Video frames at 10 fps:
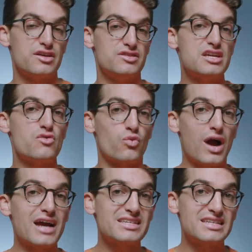The
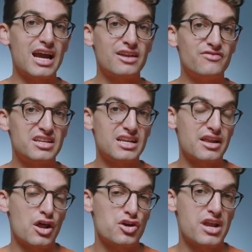Ryzen 9
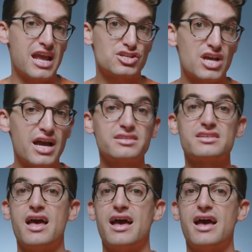5900HX